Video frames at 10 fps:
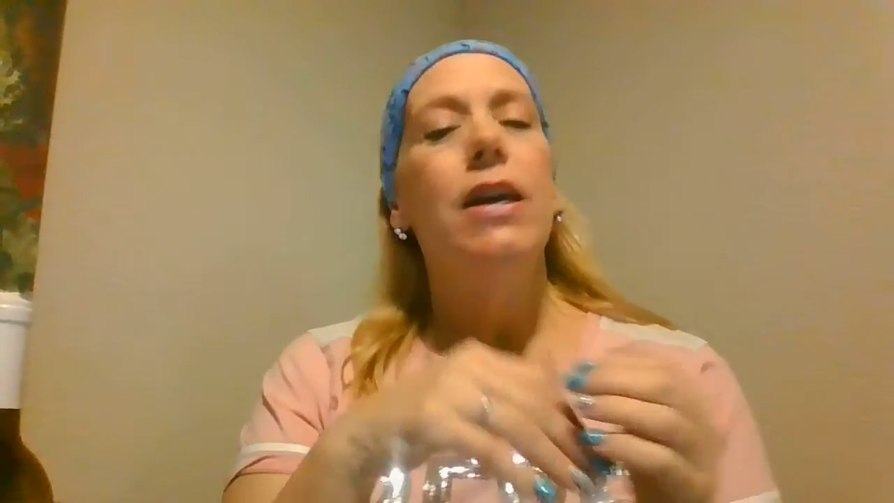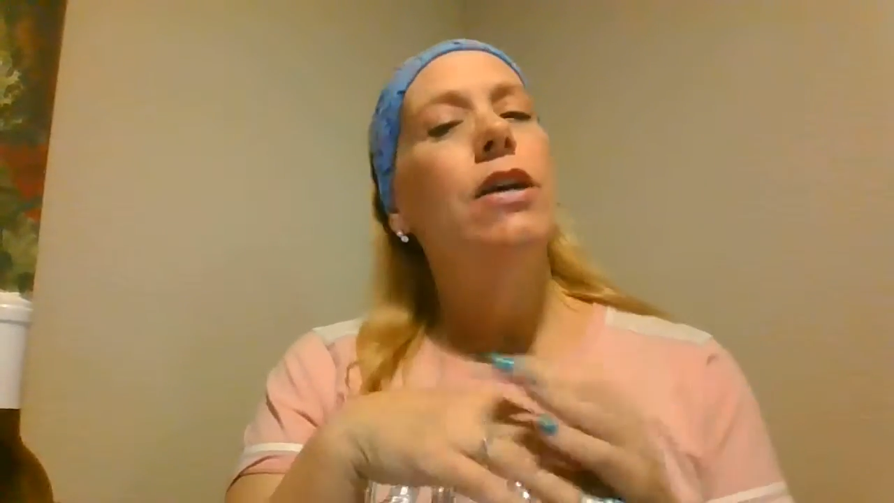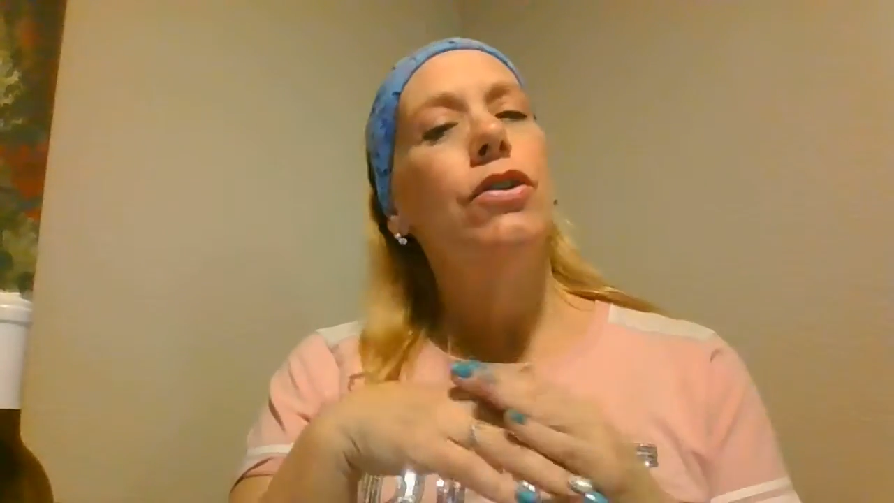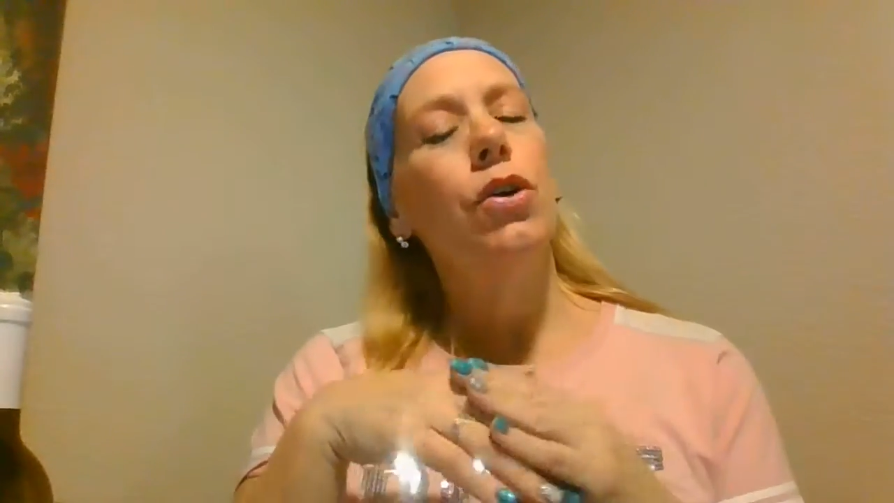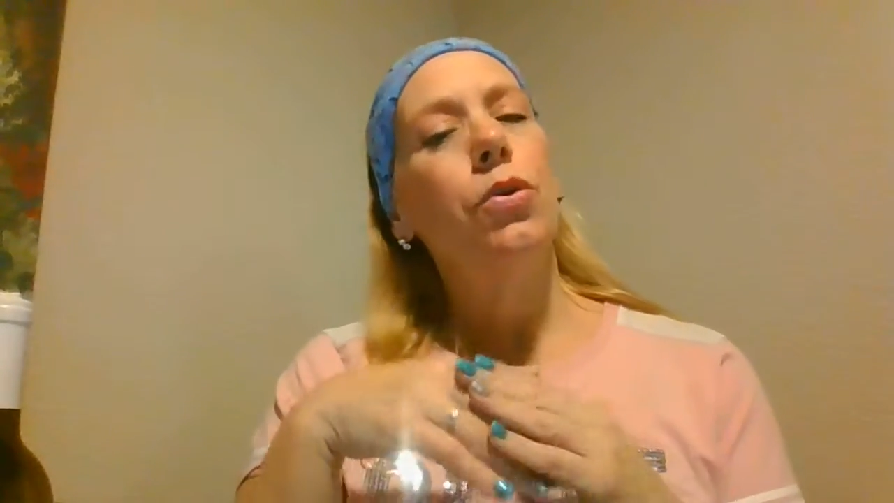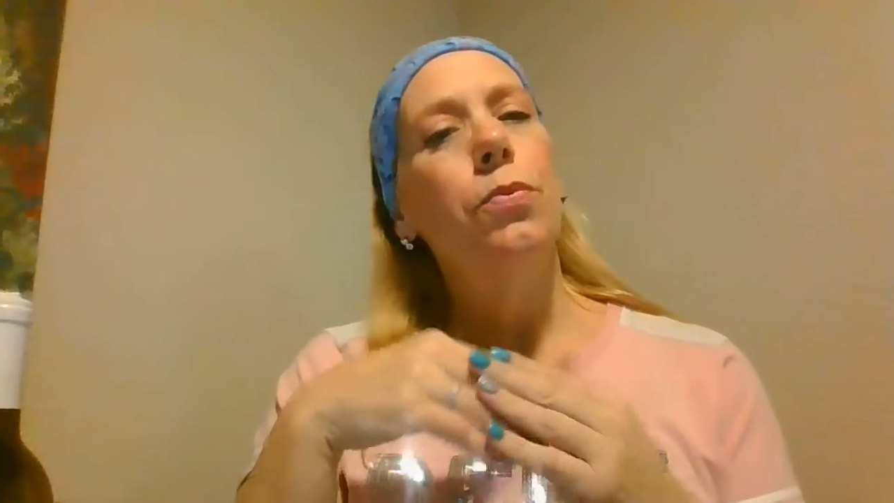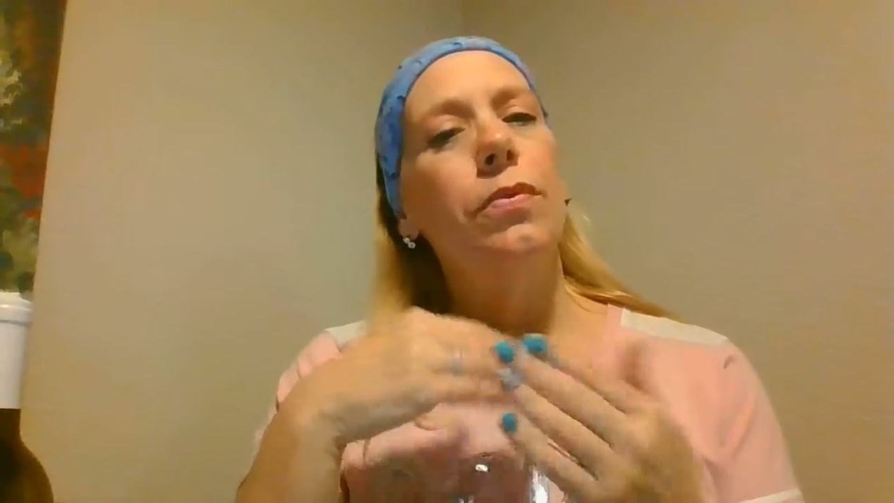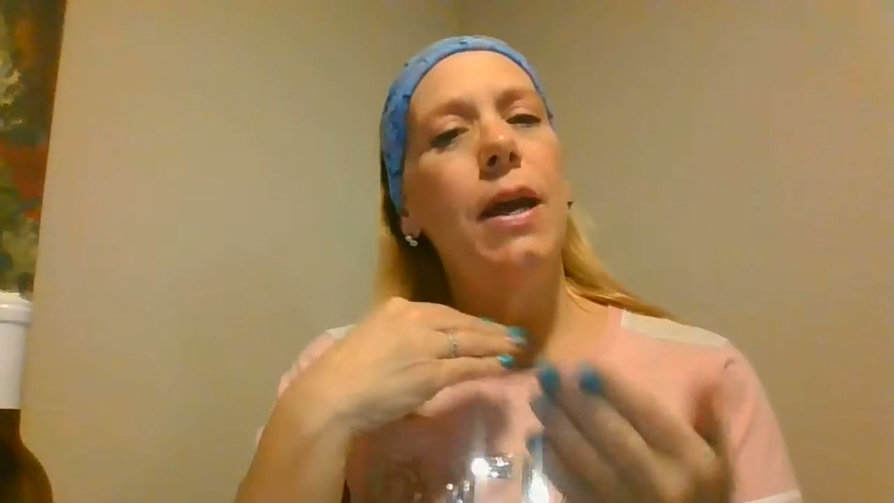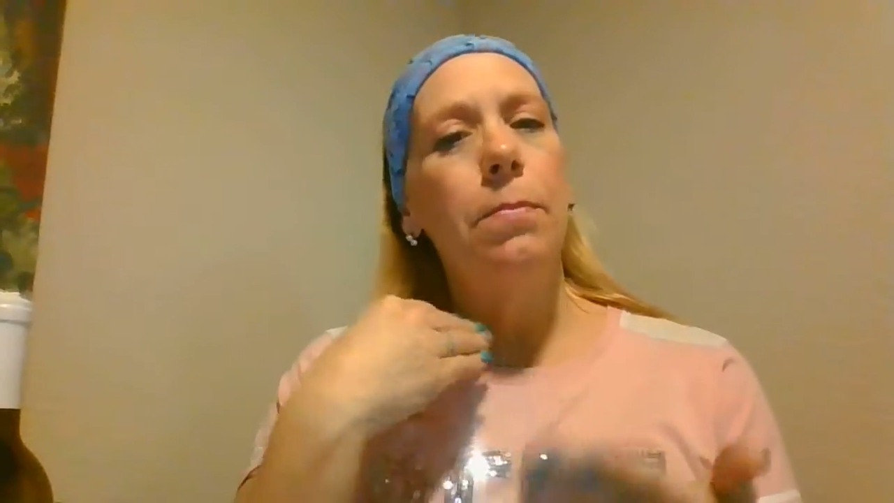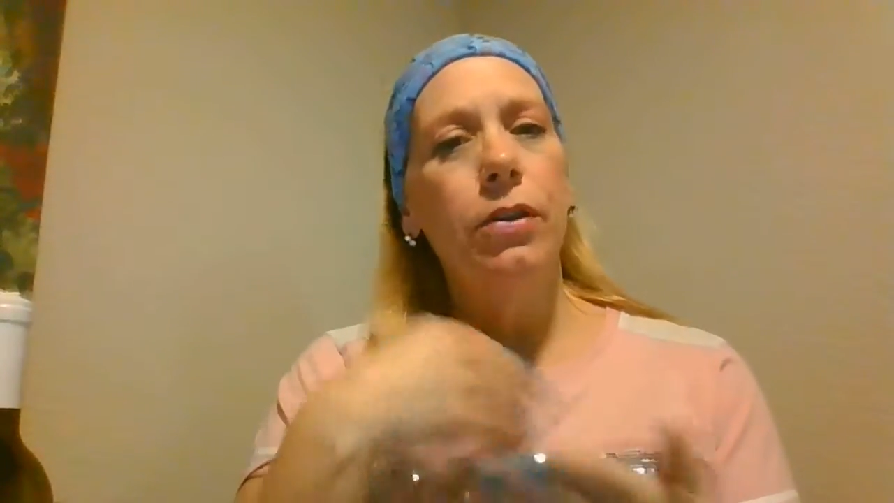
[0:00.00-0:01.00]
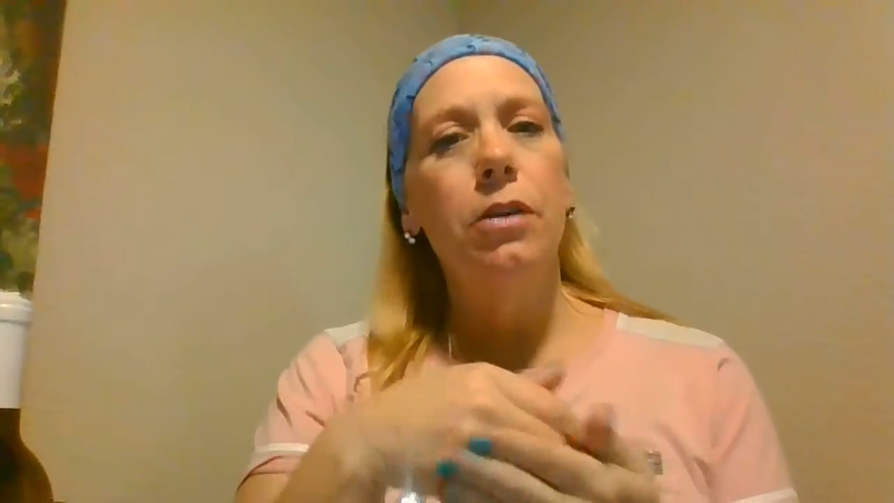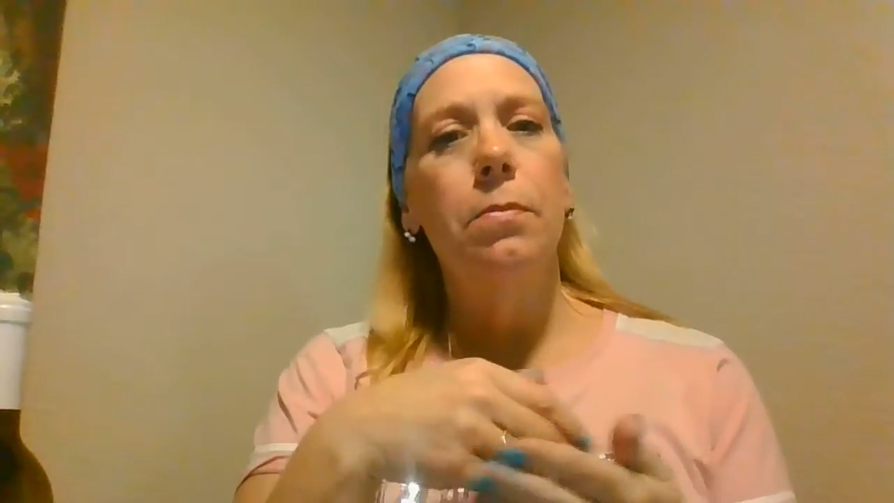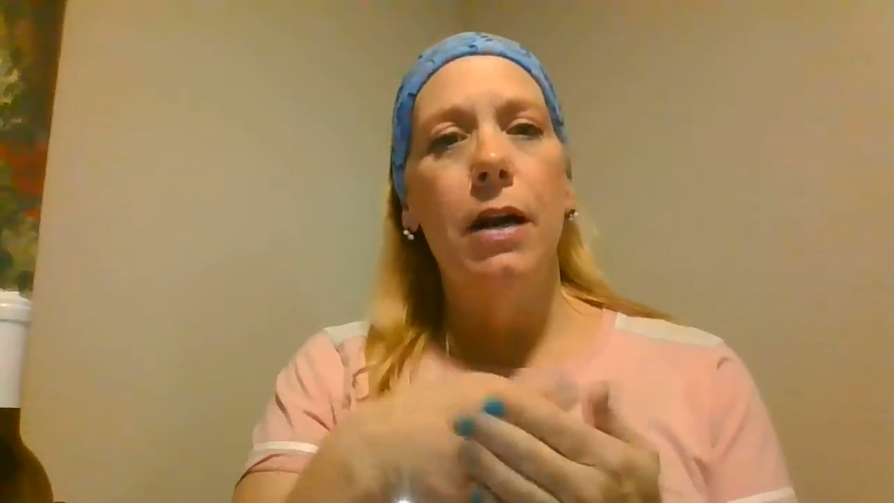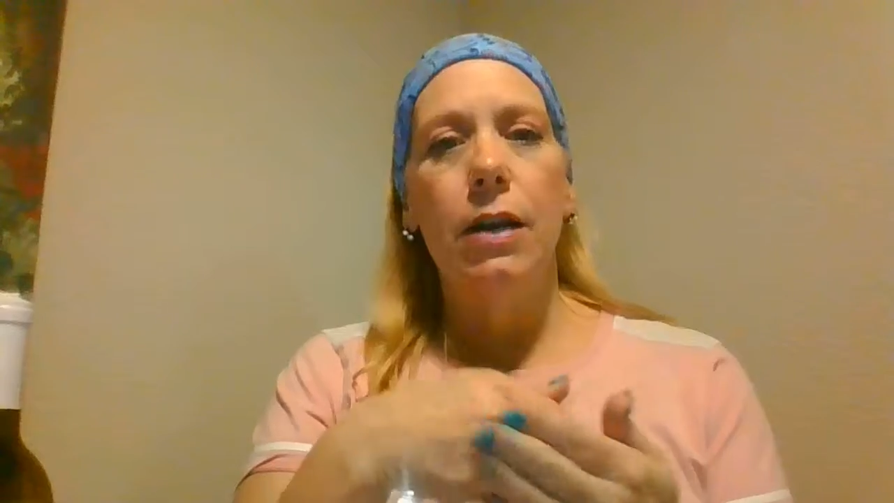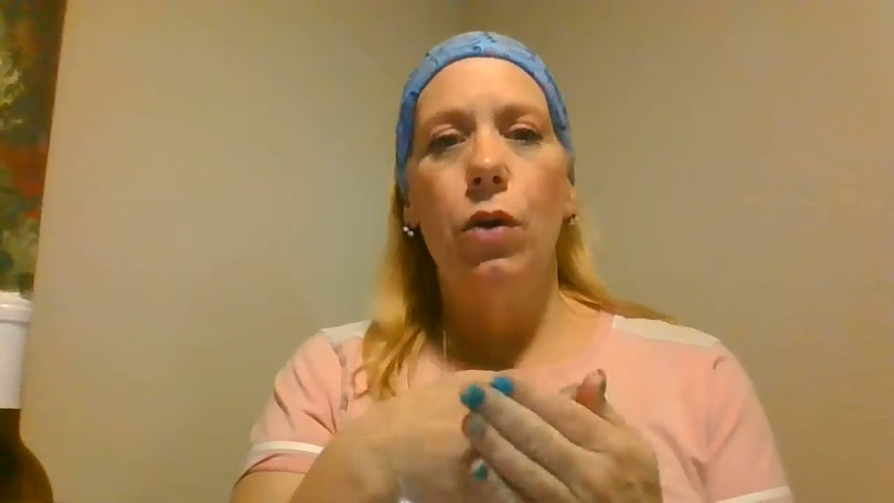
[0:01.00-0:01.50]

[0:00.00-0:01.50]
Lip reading: So they put their money